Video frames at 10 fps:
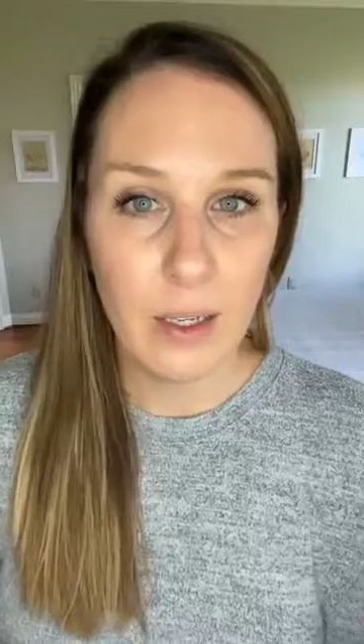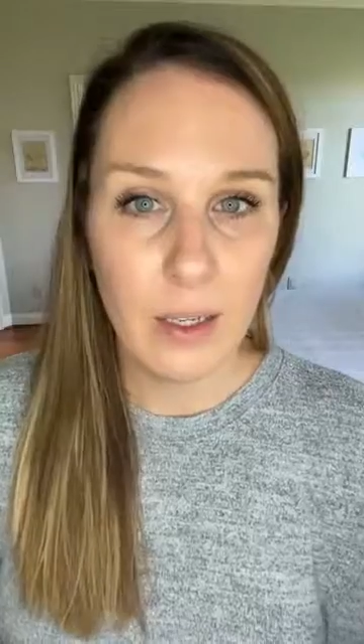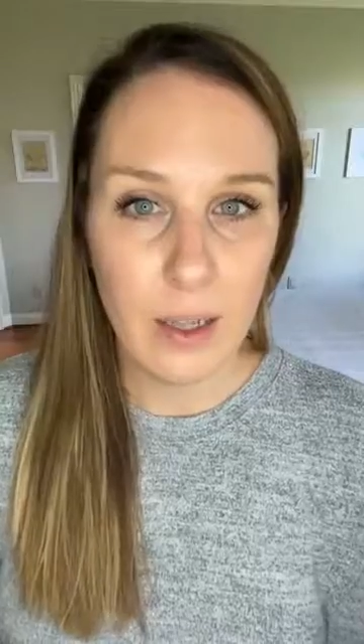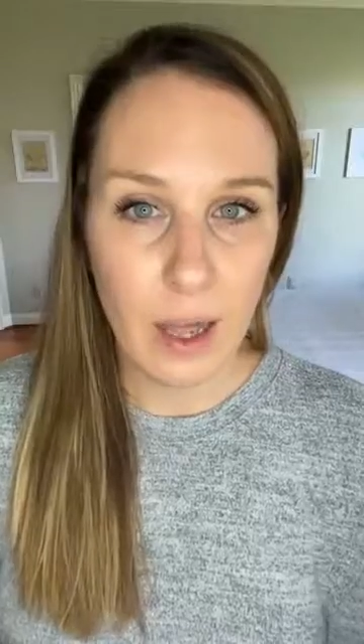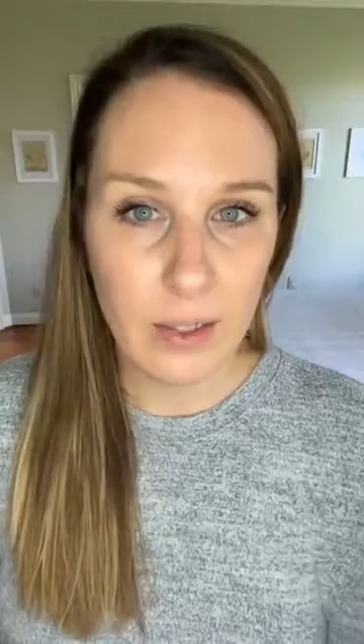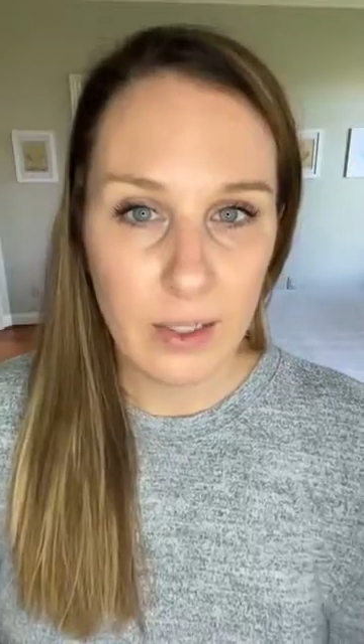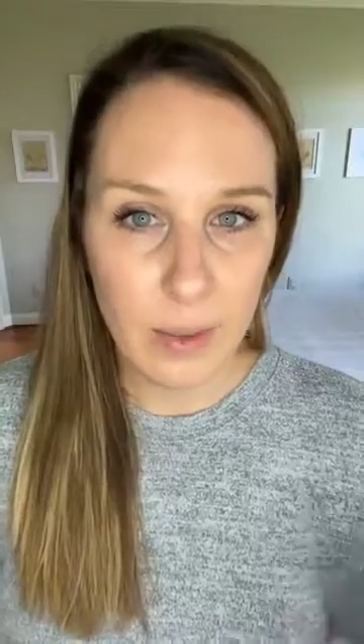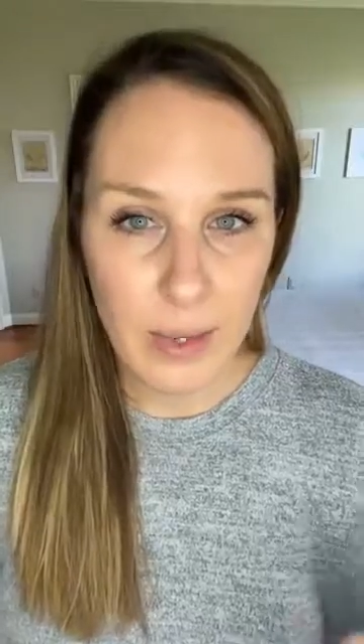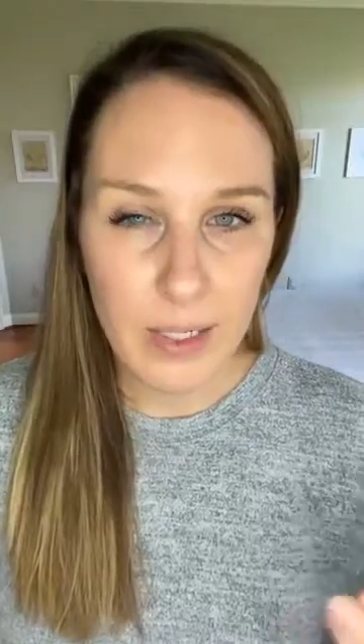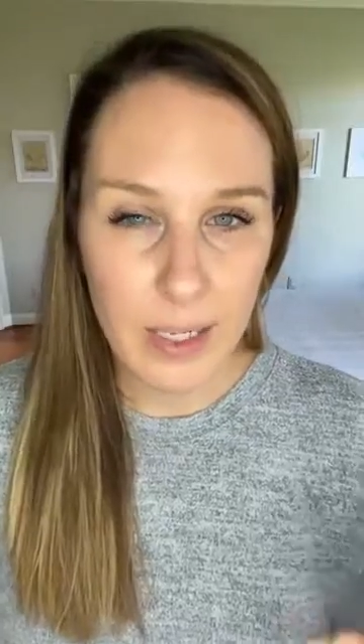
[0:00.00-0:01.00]
that Demi
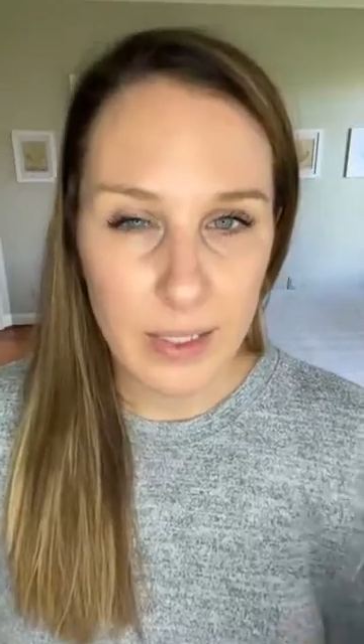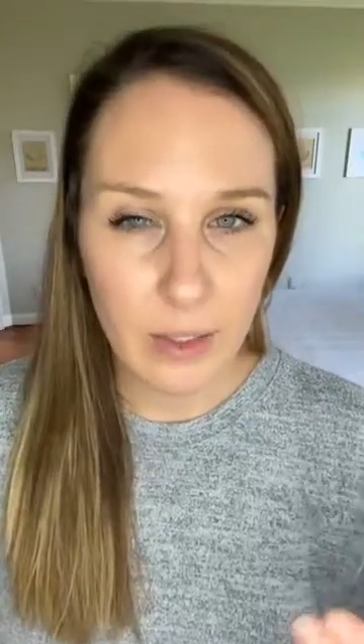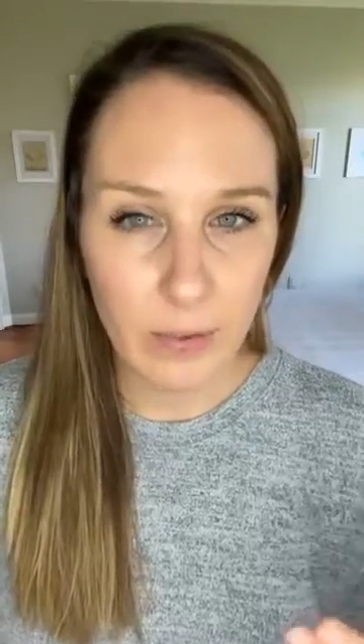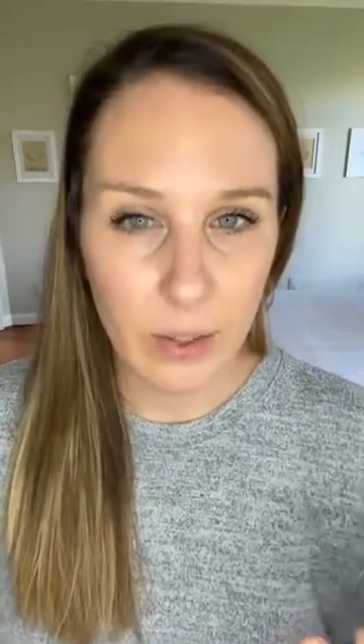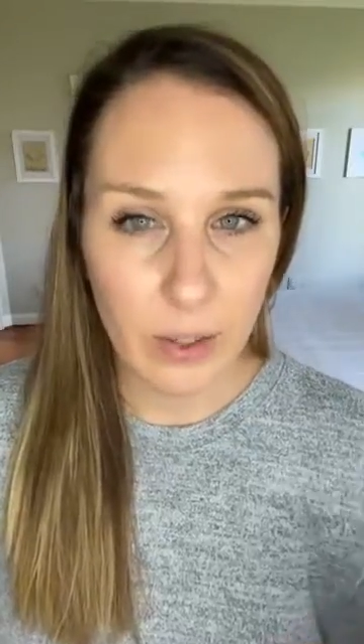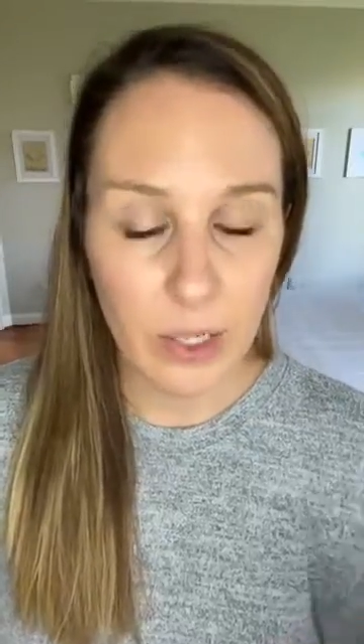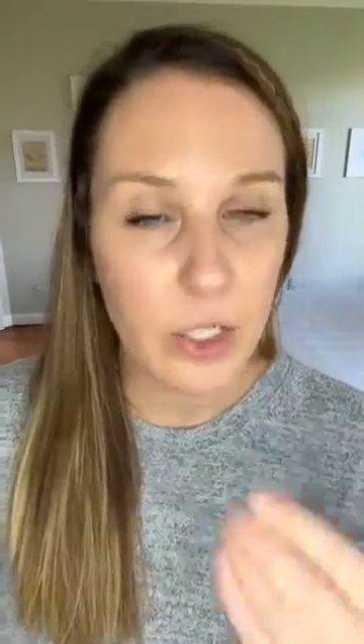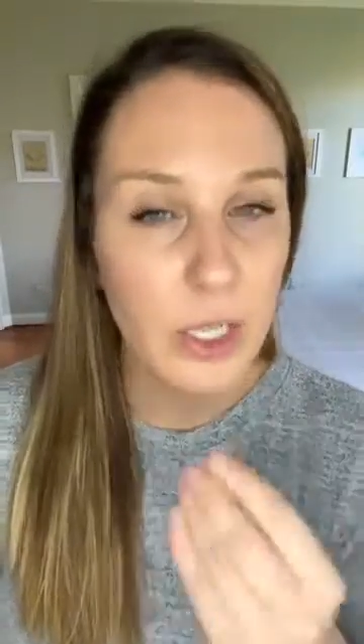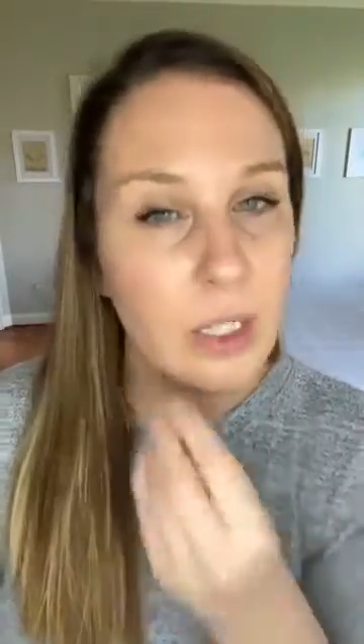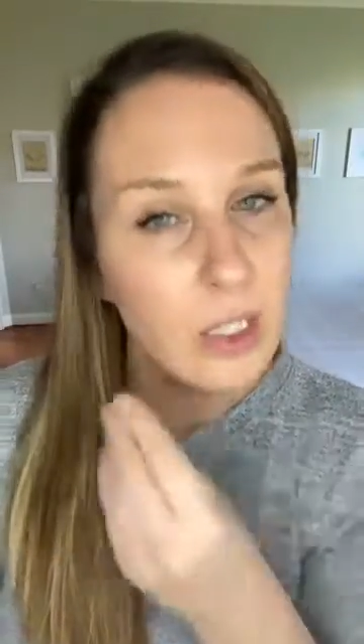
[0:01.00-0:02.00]
is easier for her because she
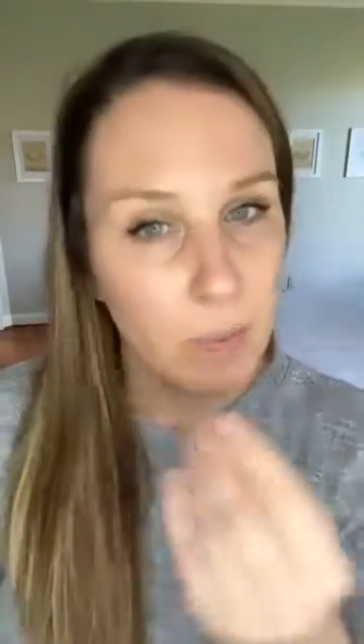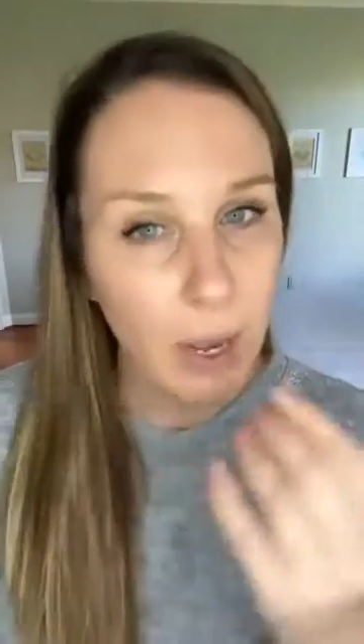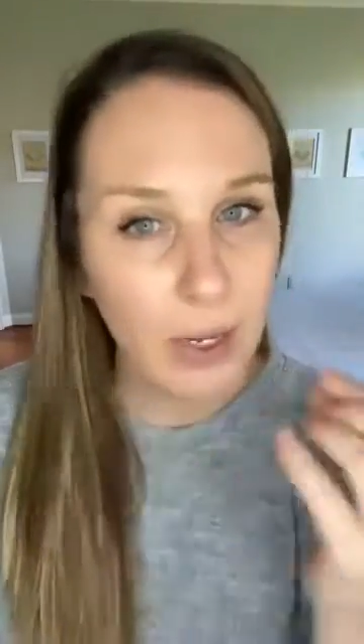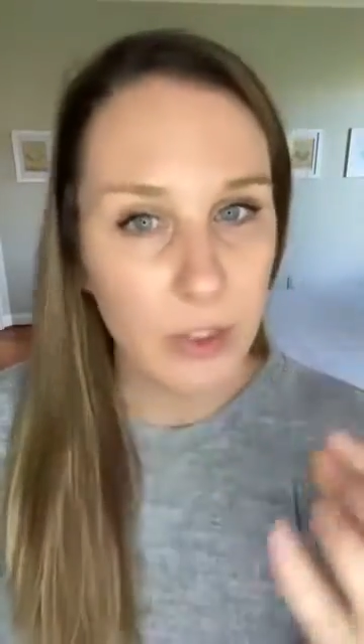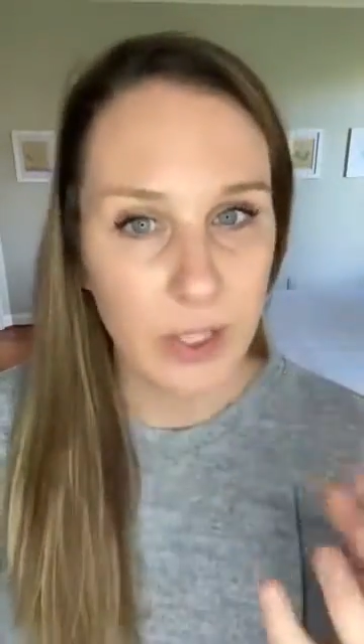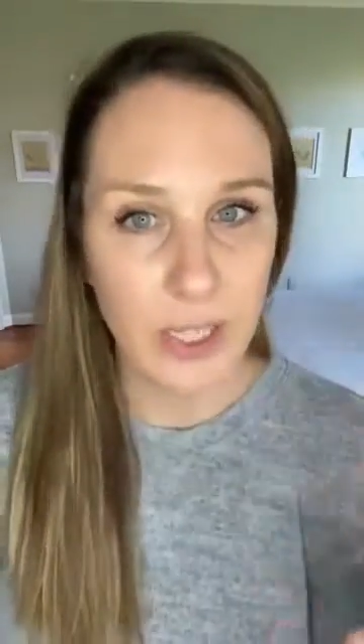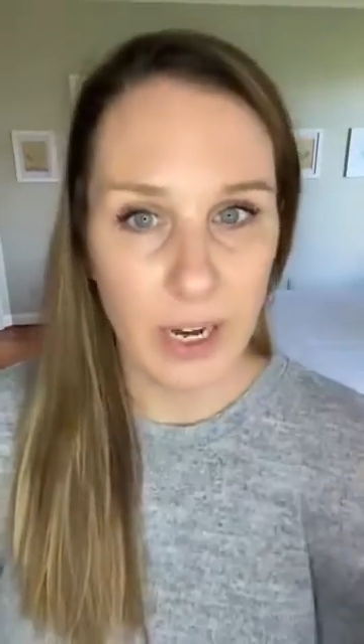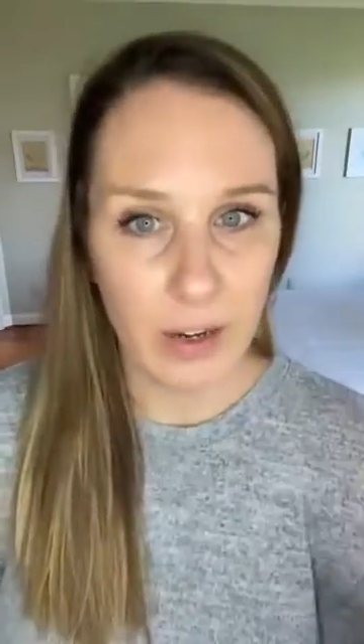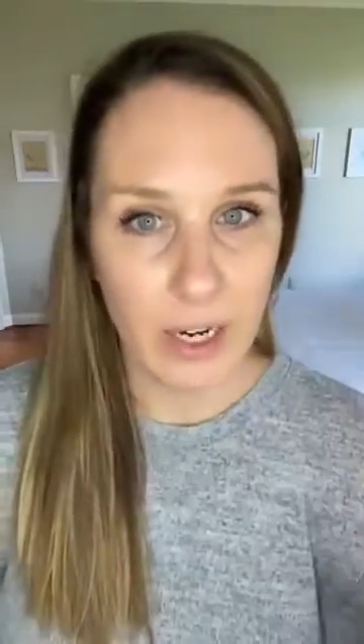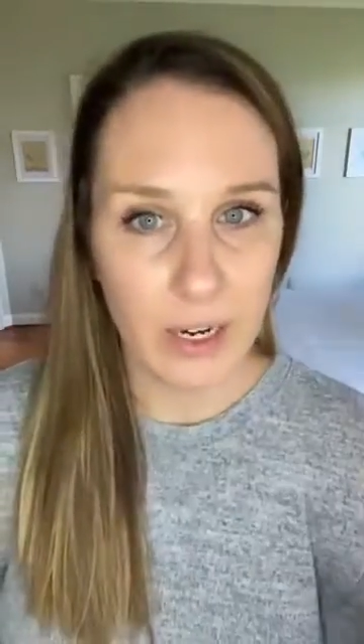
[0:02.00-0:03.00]
can spot treat
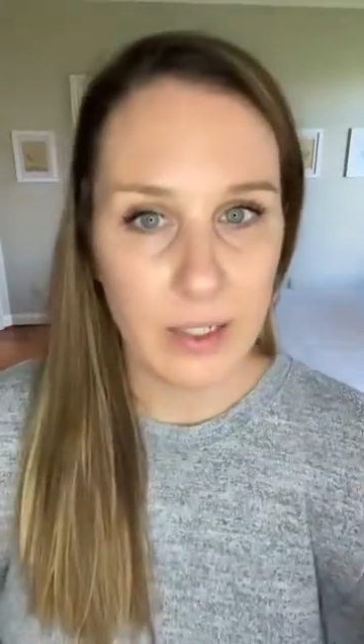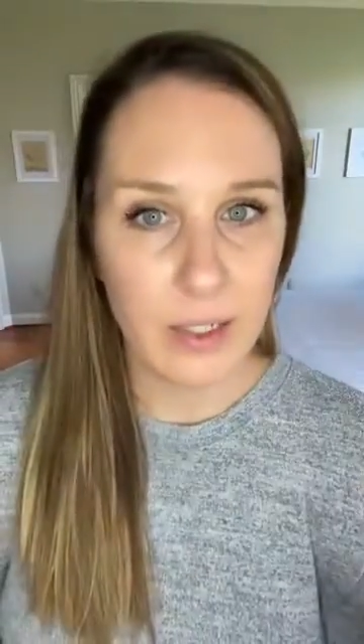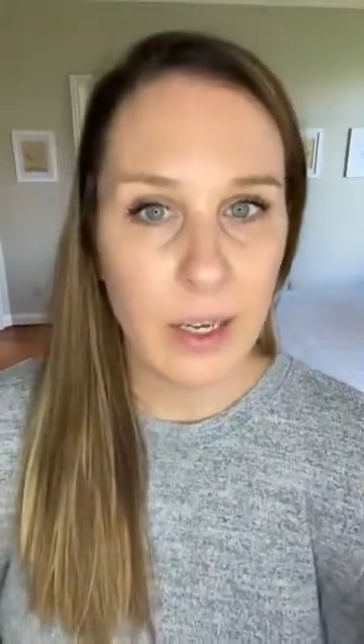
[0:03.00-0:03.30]
areas